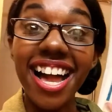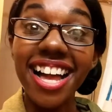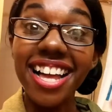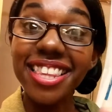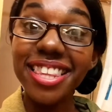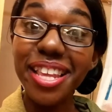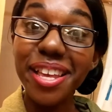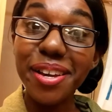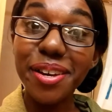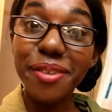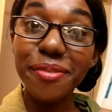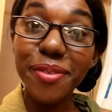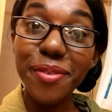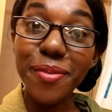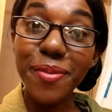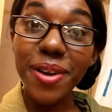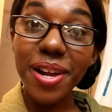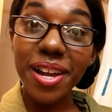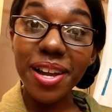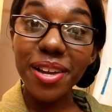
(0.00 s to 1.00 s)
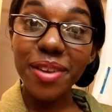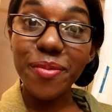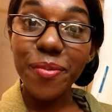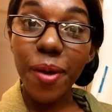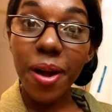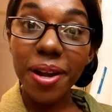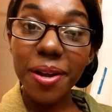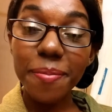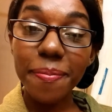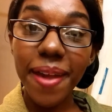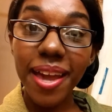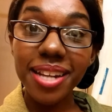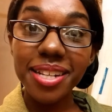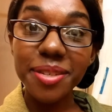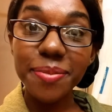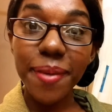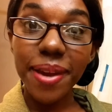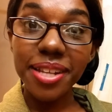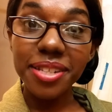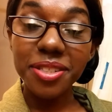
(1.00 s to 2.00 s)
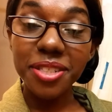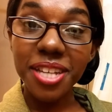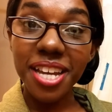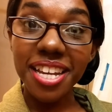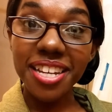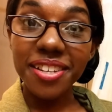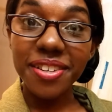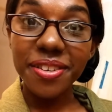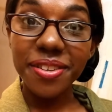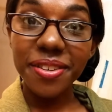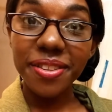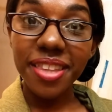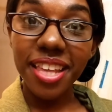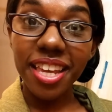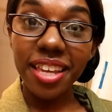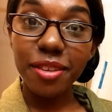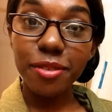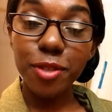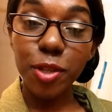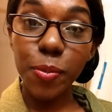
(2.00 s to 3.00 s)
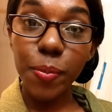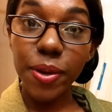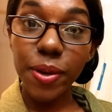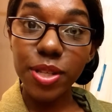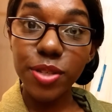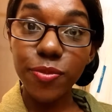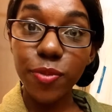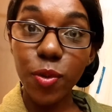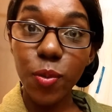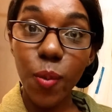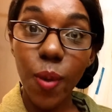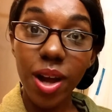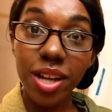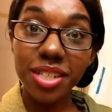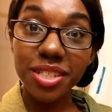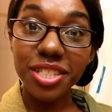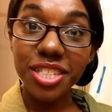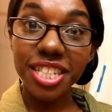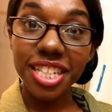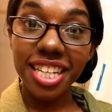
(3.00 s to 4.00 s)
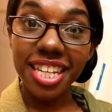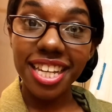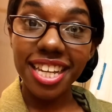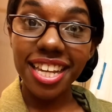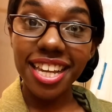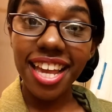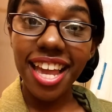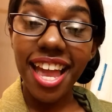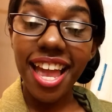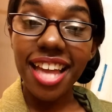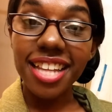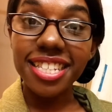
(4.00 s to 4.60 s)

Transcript: Hello everyone, welcome back to my channel. Thank you so much for watching.